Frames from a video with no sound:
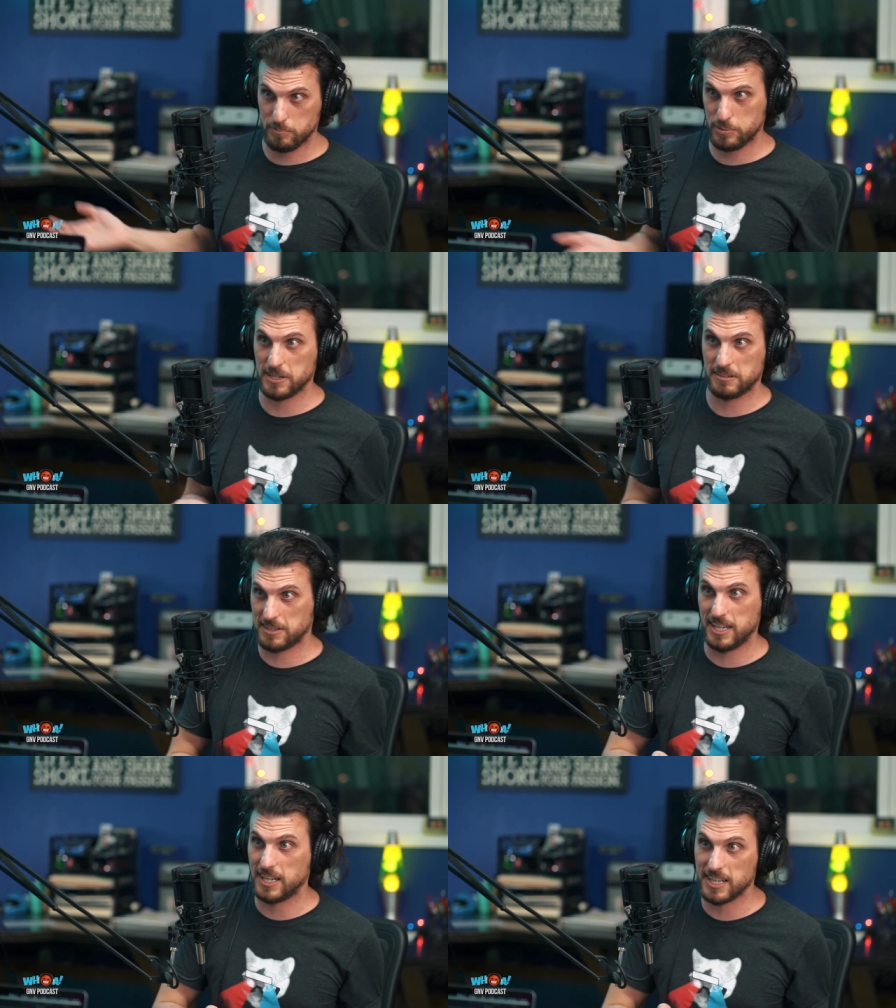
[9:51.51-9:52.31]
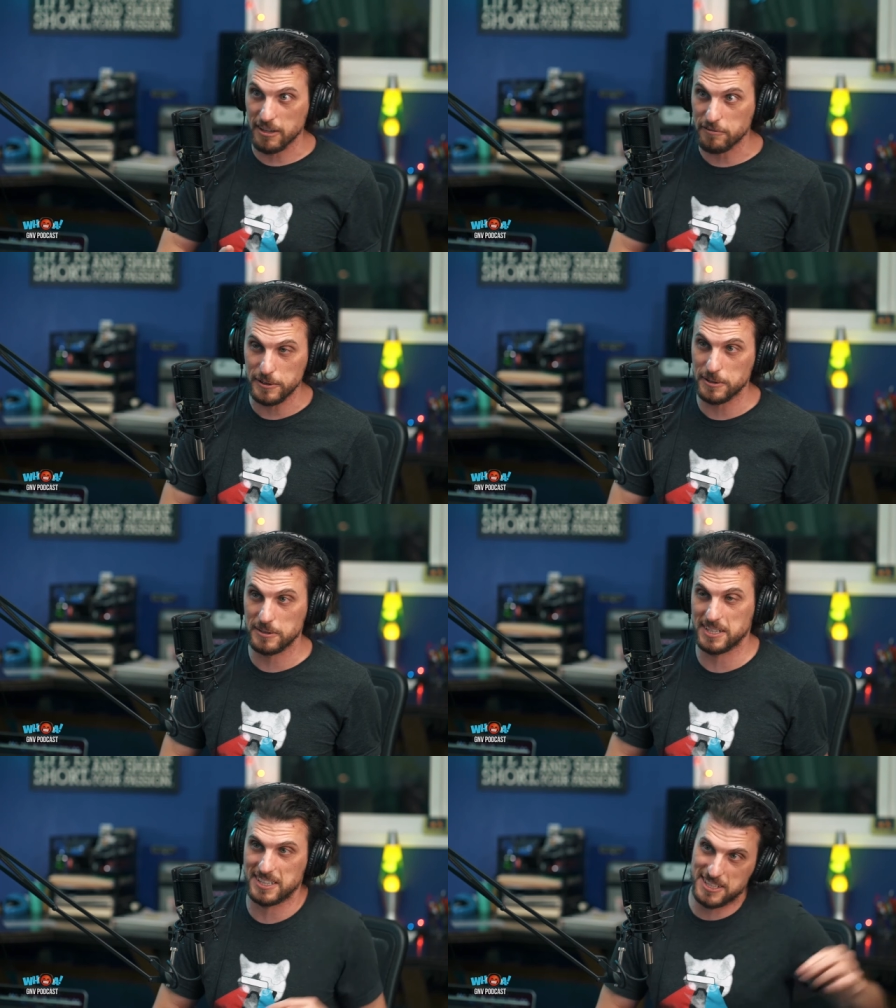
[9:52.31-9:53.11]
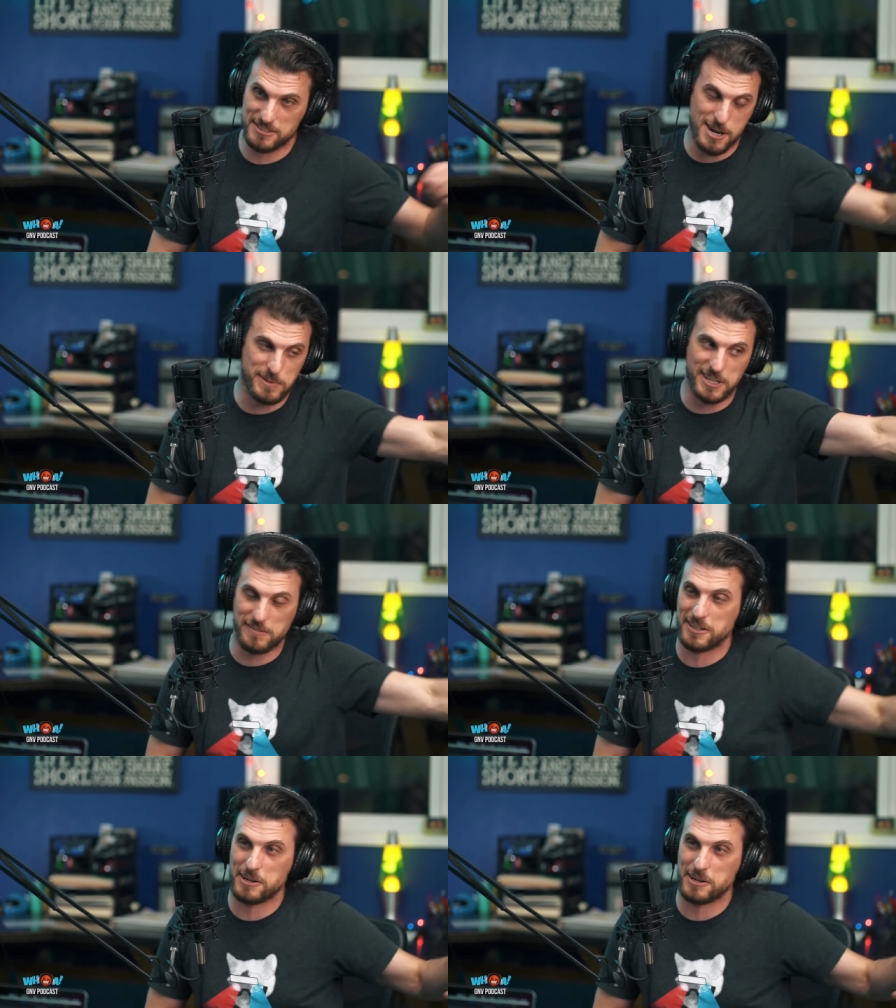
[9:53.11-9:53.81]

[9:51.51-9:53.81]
bring Katie and I food and like drop it off on